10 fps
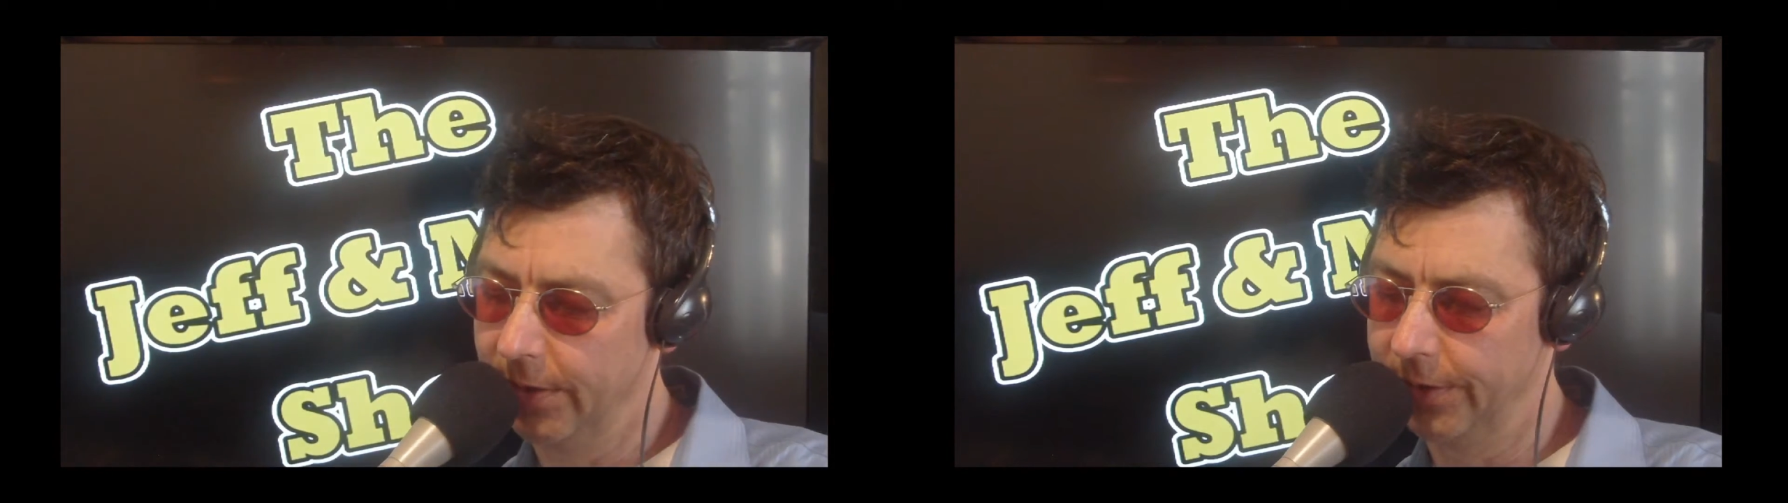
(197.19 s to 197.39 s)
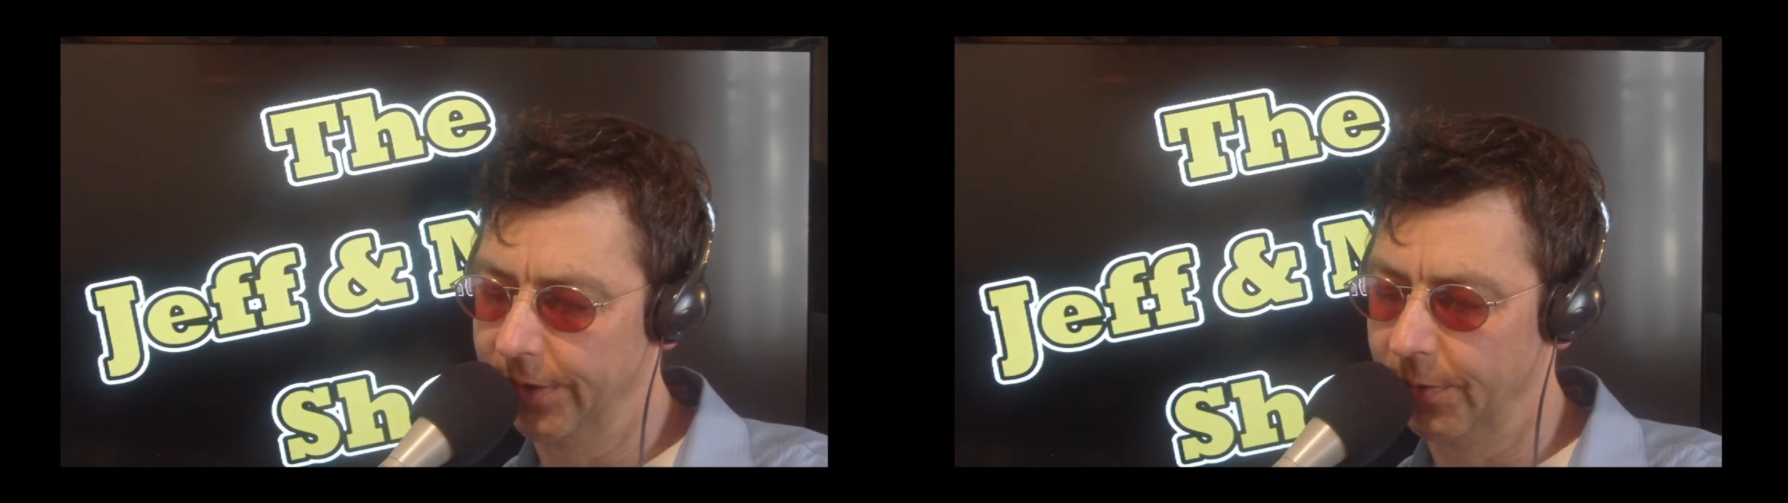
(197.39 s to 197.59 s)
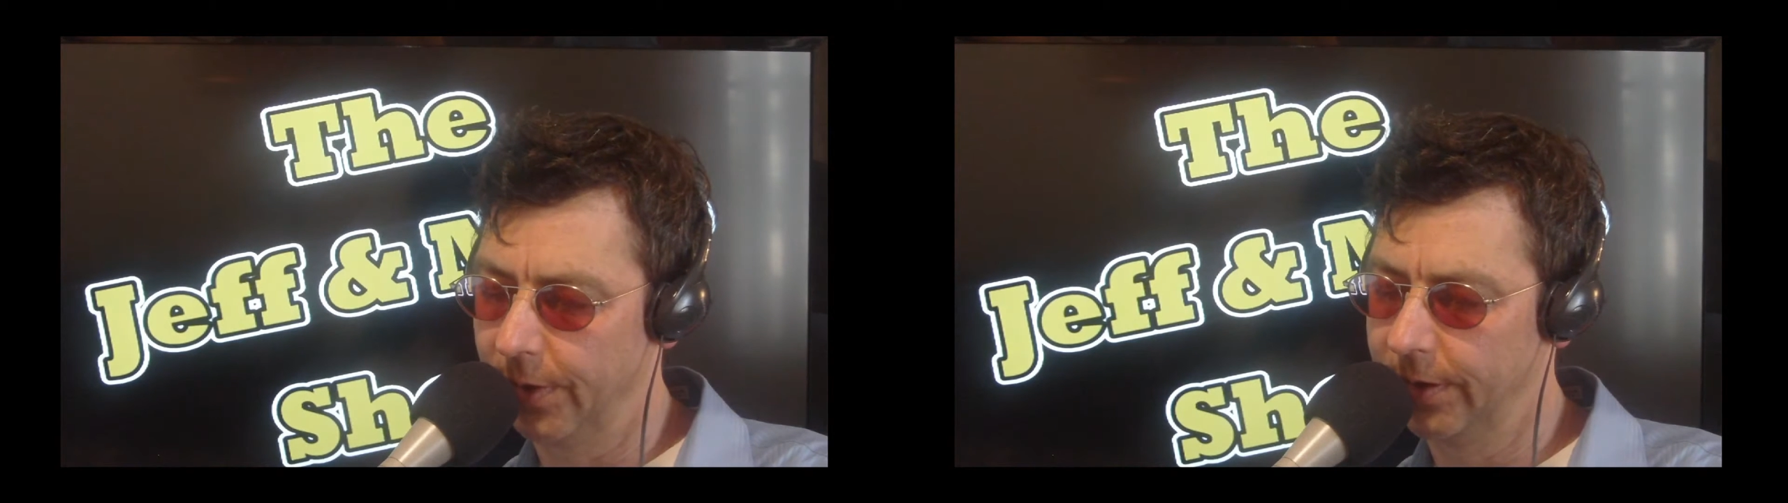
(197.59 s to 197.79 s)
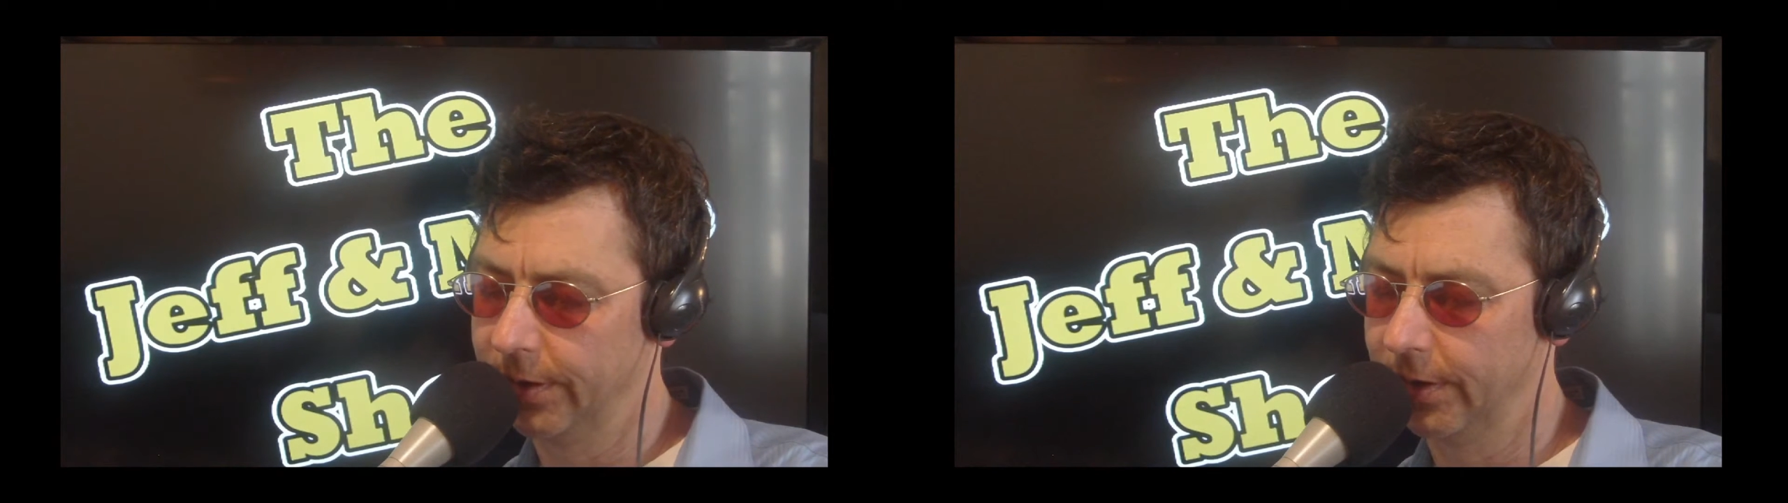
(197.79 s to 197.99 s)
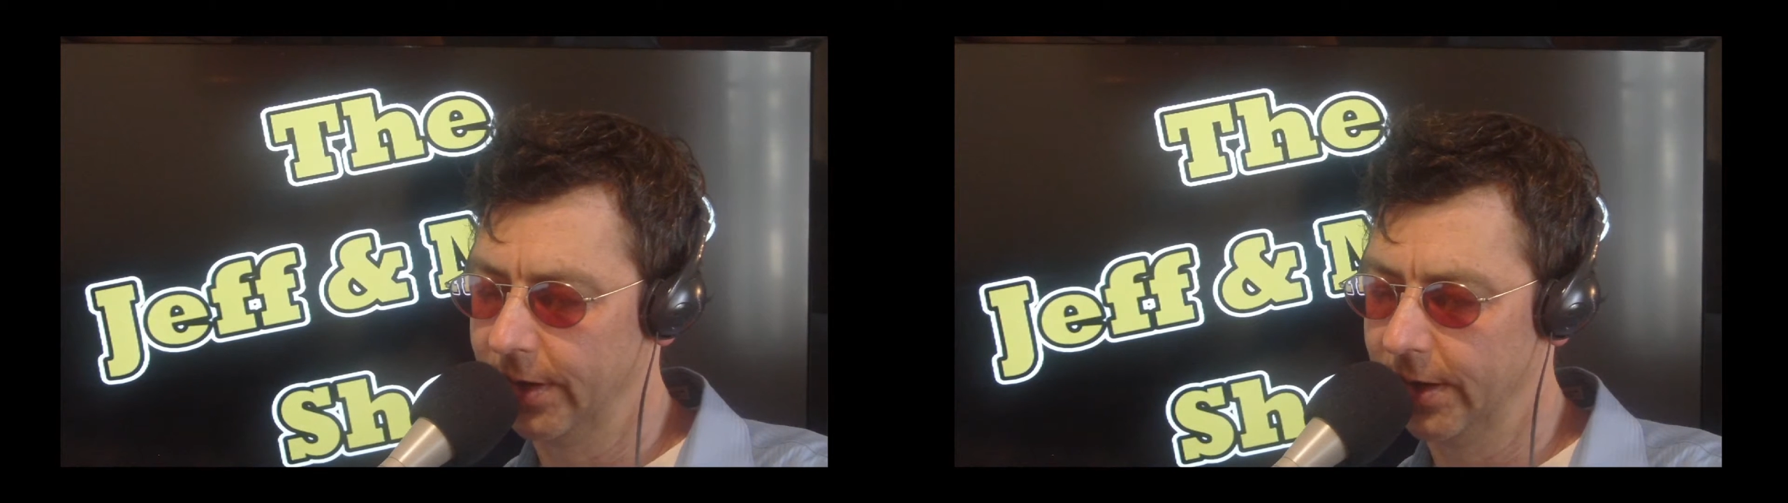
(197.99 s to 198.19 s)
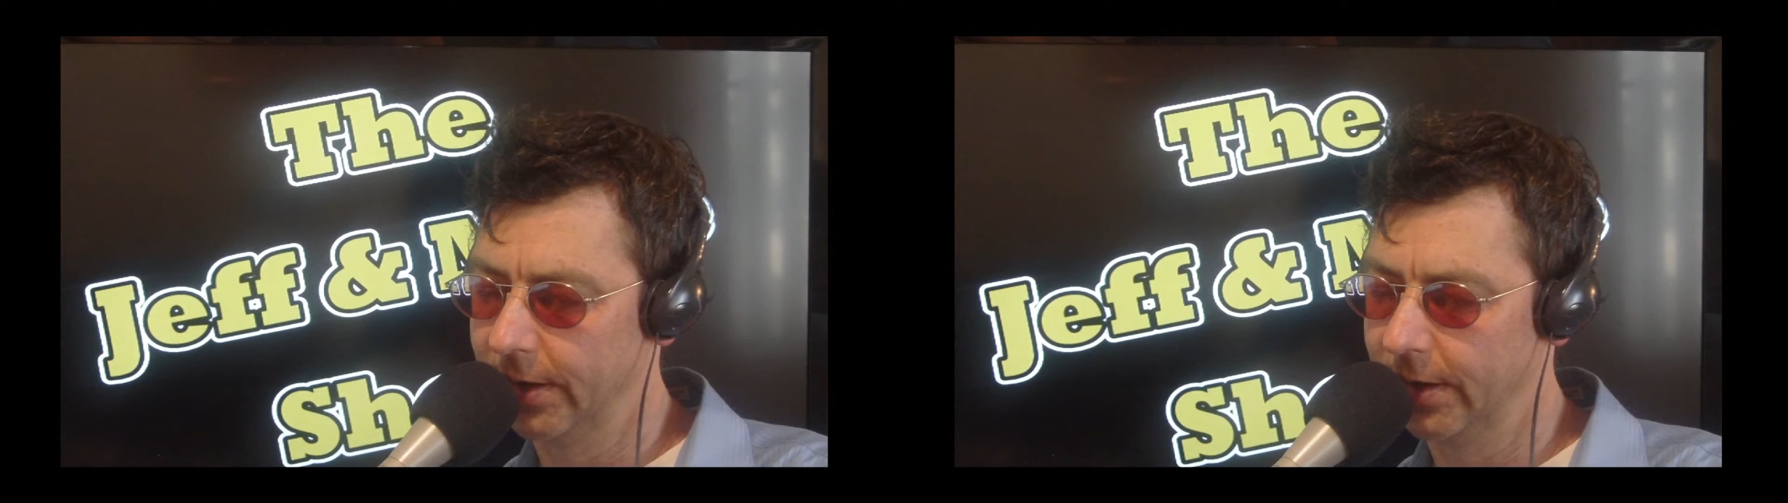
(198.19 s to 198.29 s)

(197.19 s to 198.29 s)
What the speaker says: well, is it worth